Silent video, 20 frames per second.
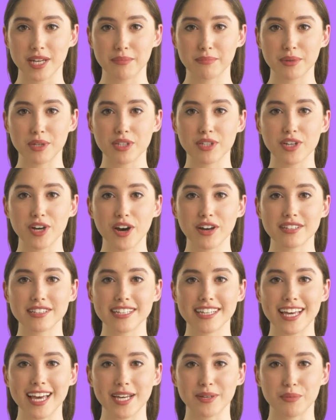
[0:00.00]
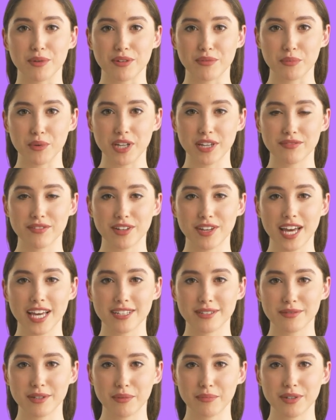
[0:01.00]
Book a call today with one of our
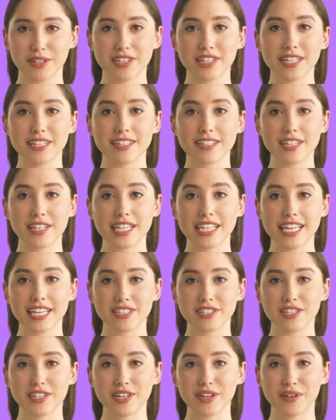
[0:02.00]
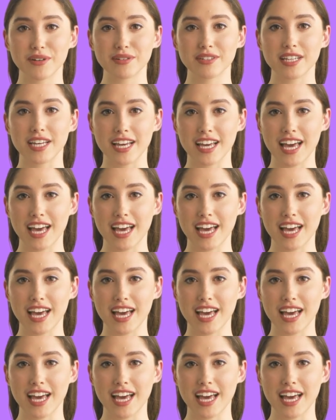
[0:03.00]
expert machine learning engineers